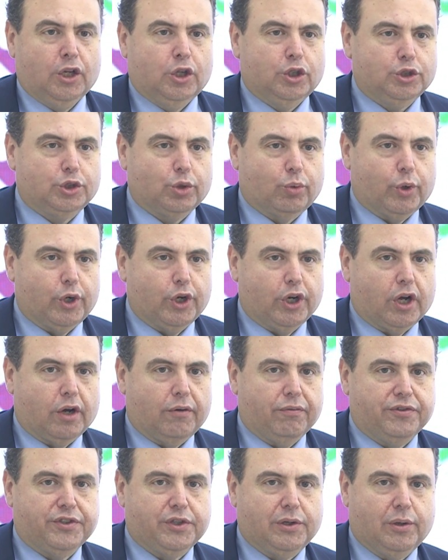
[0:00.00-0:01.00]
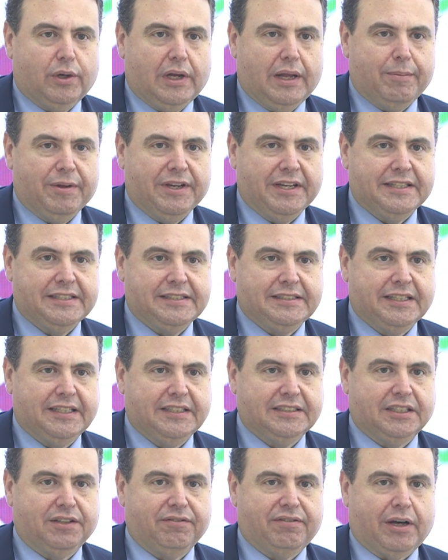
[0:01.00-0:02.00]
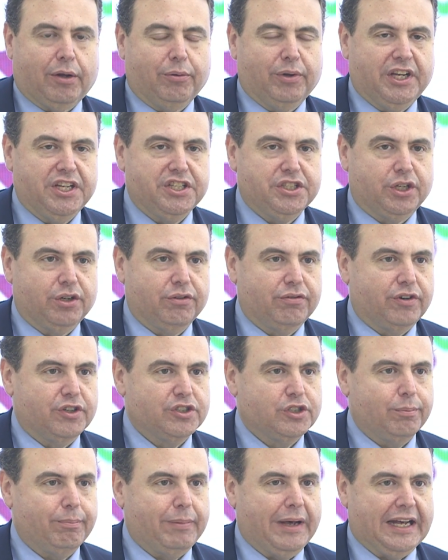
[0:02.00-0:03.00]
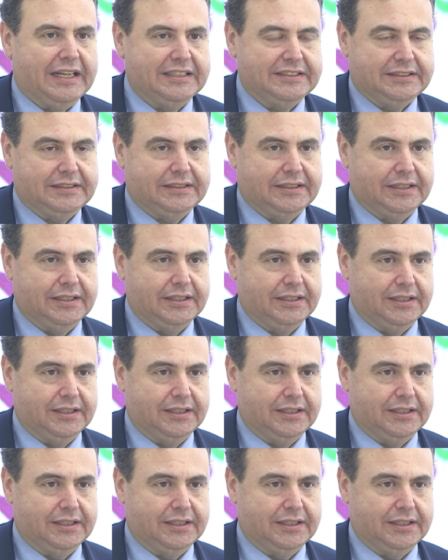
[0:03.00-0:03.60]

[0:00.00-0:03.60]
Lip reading: the work of the Lebanese Citizen Foundation for the past